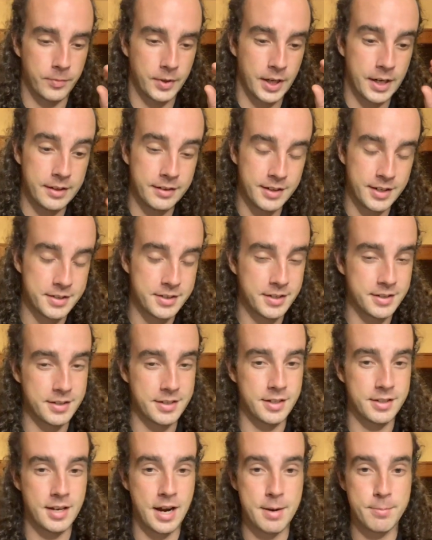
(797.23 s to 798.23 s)
and this is
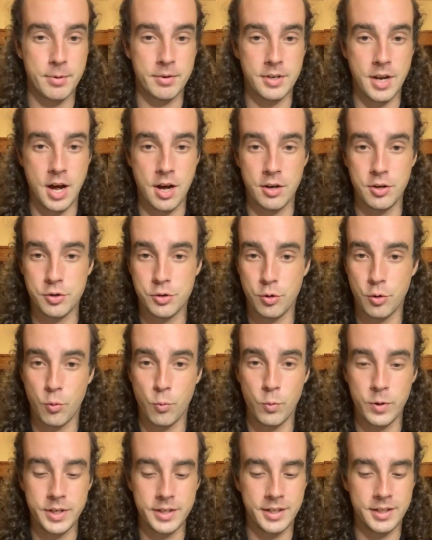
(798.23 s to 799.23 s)
the type of knowledge
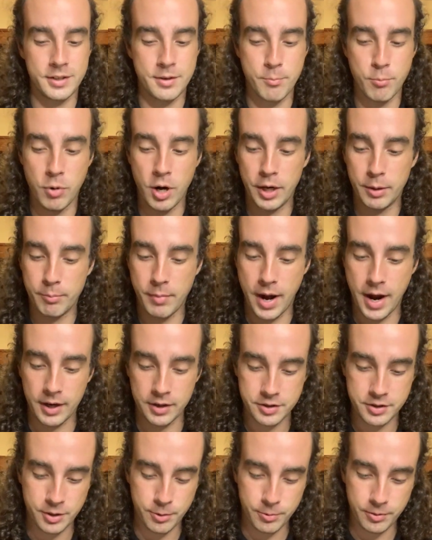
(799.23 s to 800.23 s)
we need to bring back.
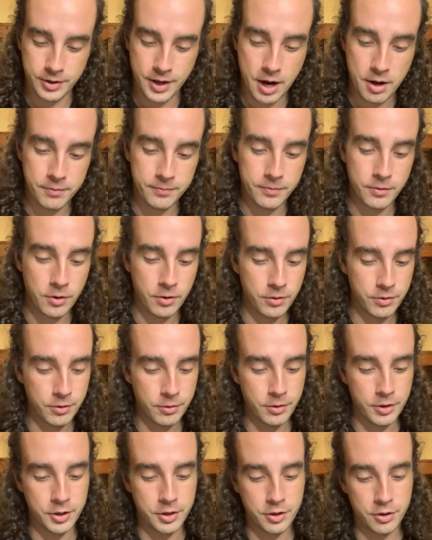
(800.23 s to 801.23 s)
So without
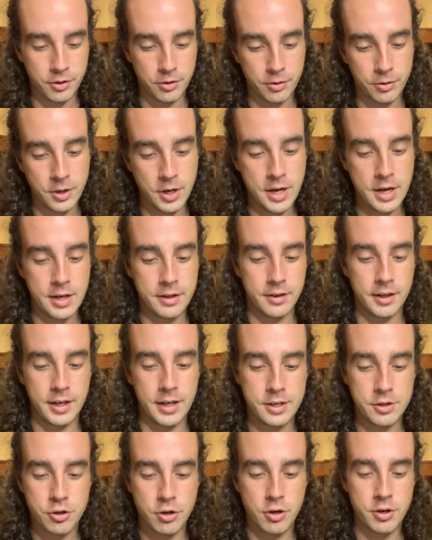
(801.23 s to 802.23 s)
further ado, the
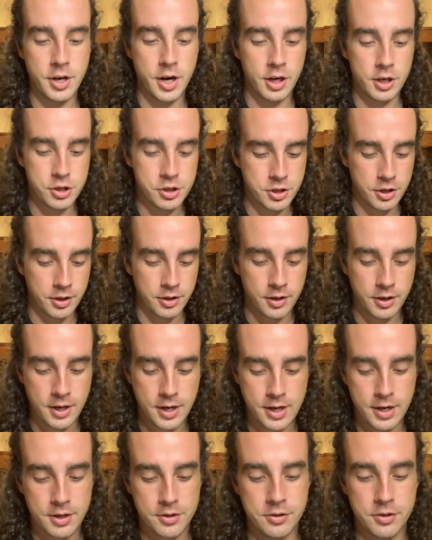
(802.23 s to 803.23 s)
introduction
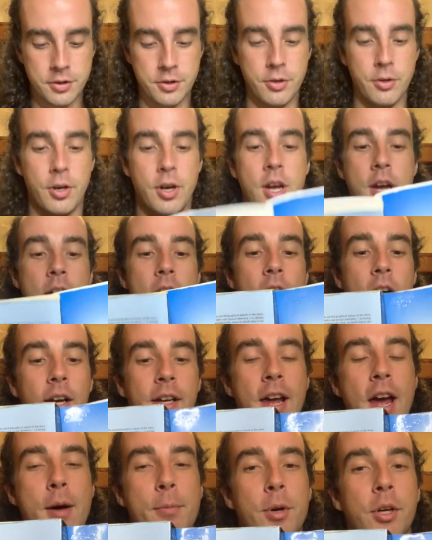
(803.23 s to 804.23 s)
to A
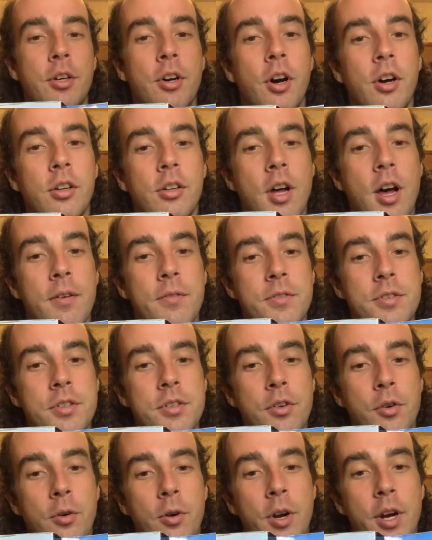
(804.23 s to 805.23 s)
Chemical Love
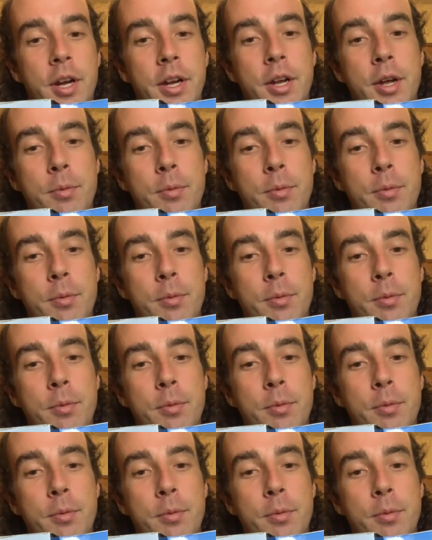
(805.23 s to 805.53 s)
Story,